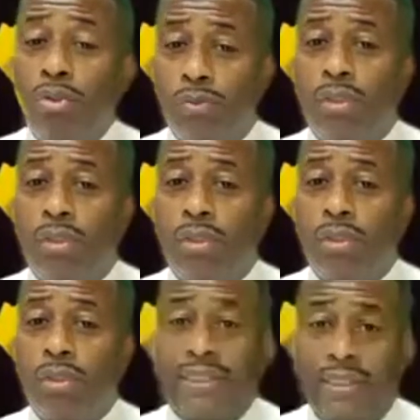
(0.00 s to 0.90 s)
in that
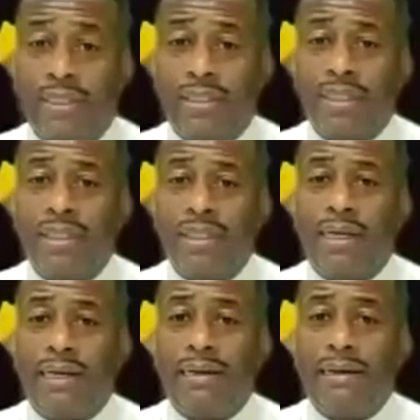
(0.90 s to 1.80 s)
arena,
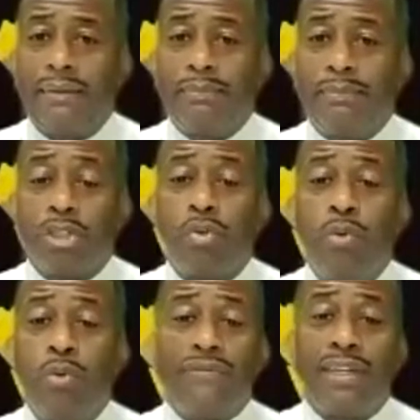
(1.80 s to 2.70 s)
because
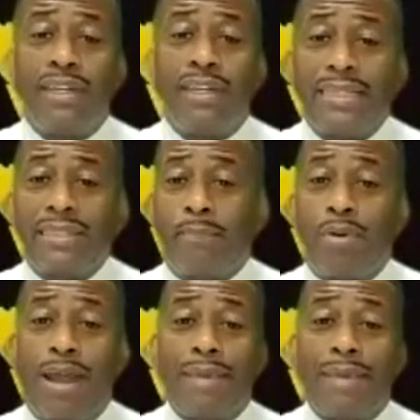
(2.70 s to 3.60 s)
whoever is the
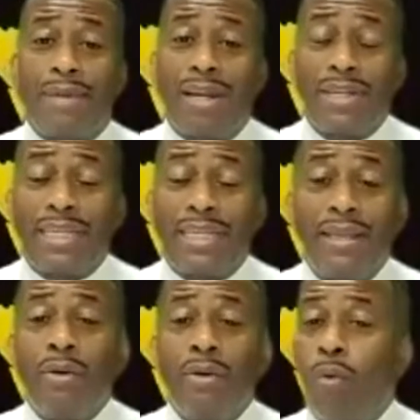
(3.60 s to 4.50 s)
primary
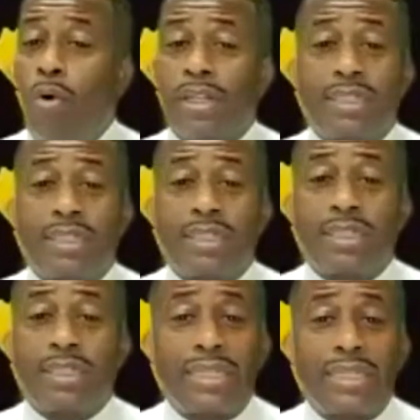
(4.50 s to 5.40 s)
want to stay
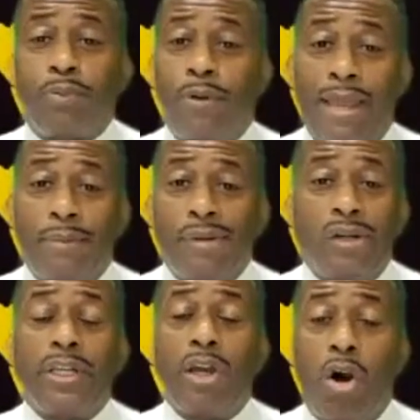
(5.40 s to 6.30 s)
primary
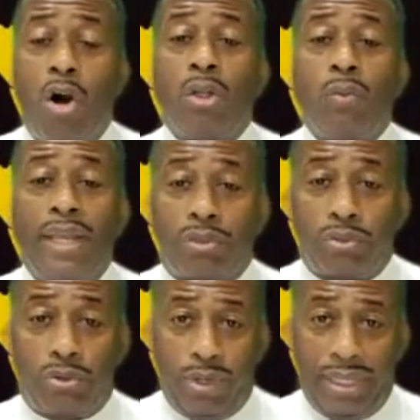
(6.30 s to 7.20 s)
all the way through
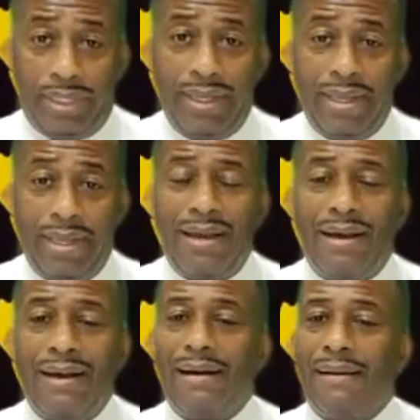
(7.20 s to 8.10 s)
it.
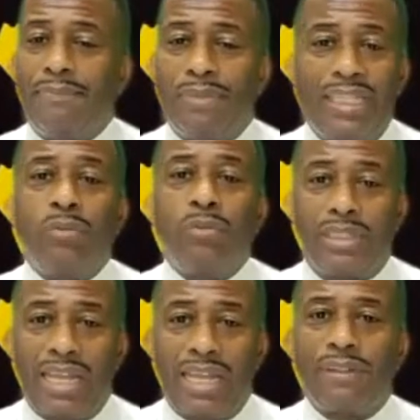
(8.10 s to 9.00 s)
But he would
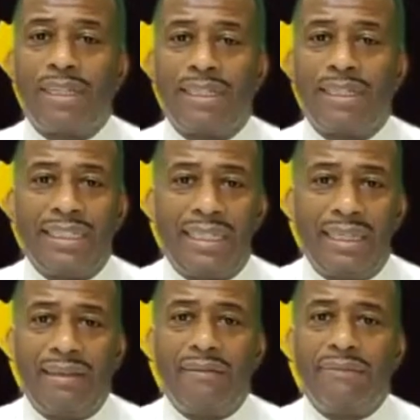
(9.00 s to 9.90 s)
definitely
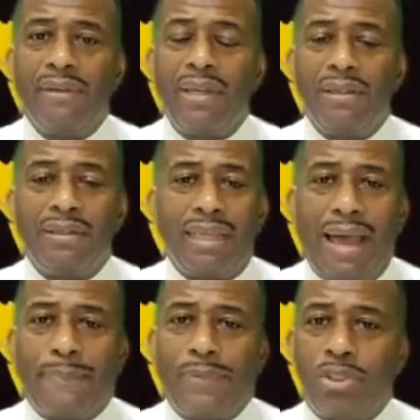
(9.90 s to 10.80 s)
give the
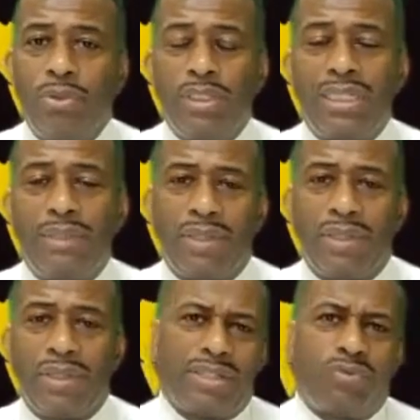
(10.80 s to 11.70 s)
opportunity,
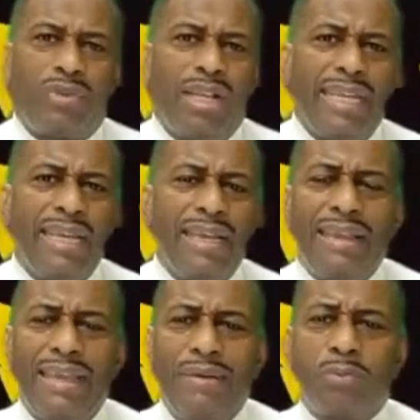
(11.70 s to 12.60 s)
because really it
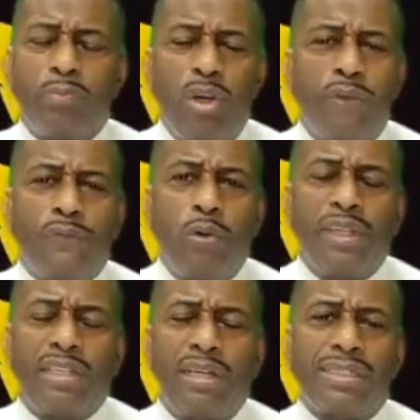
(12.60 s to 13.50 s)
was beautiful,
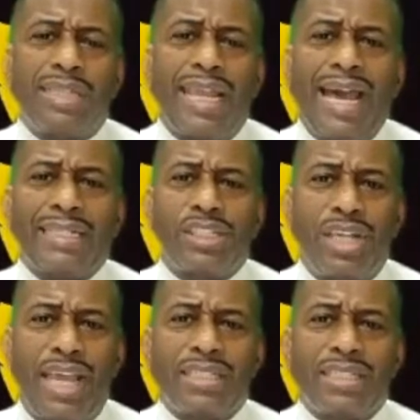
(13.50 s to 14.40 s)
because they got a
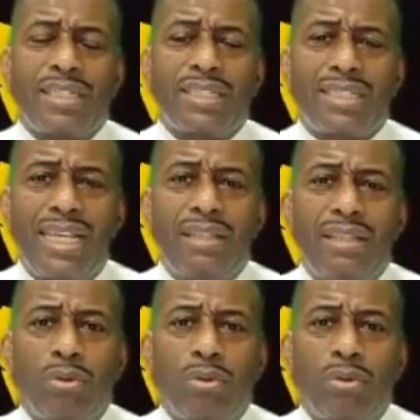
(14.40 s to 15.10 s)
chance to see